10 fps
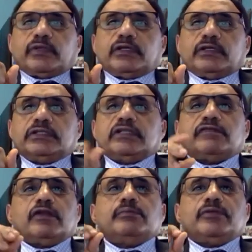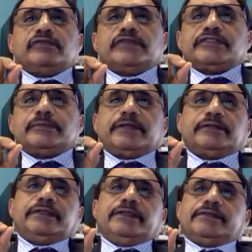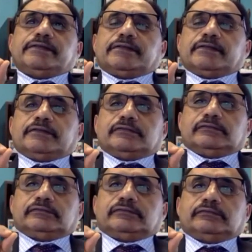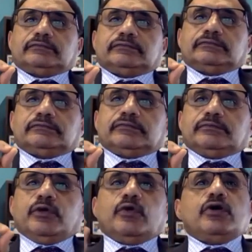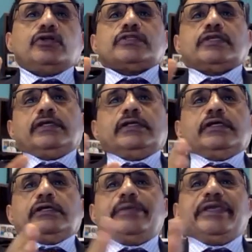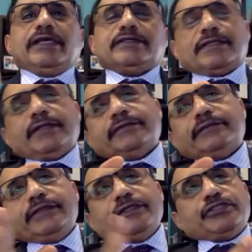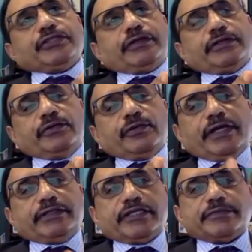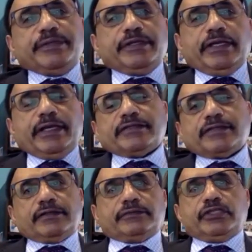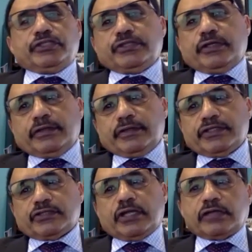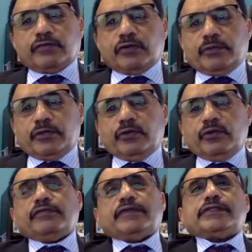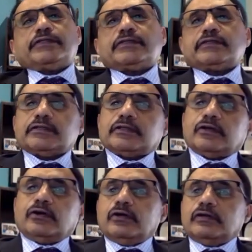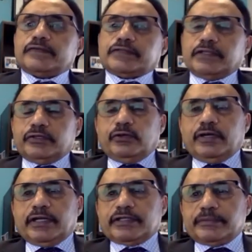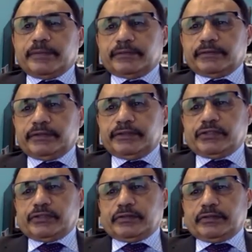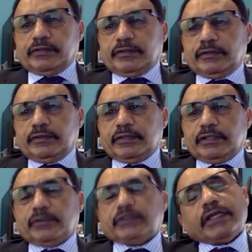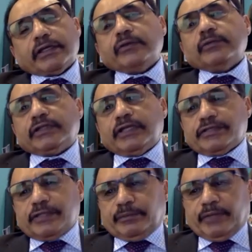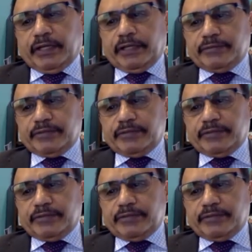the development of expertise. Because being excellent teacher, you can't just be excellent teacher, start from a novice, all of a sudden you are expert teacher. It will take some time.